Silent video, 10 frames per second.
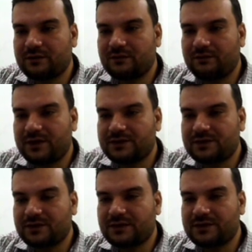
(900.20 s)

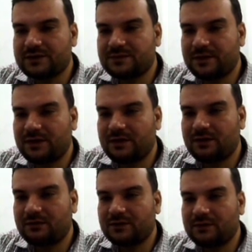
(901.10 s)
faster than the speed
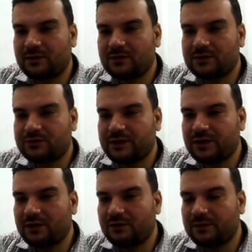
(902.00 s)
of about the
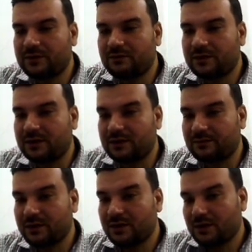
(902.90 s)
20 km 1 hour.
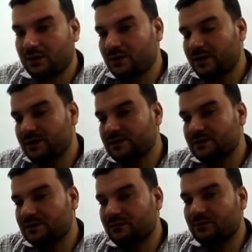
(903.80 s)
Okay, so
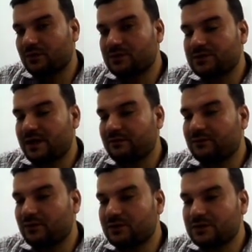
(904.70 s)
some boats
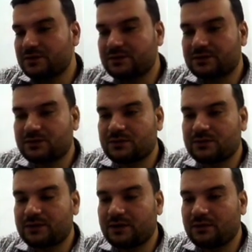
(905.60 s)
have motors,
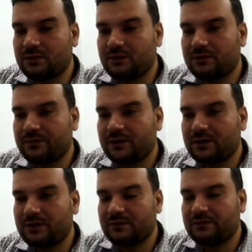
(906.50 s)
so they go
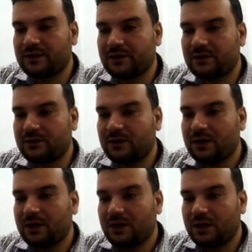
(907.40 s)
somewhere
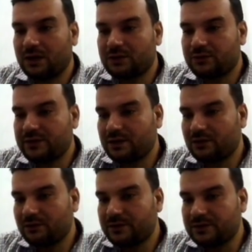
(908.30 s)
around 20
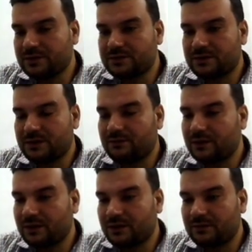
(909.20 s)
kilometers in
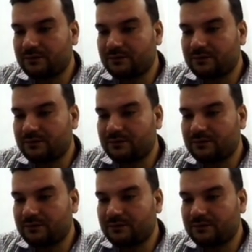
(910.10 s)
1 hour.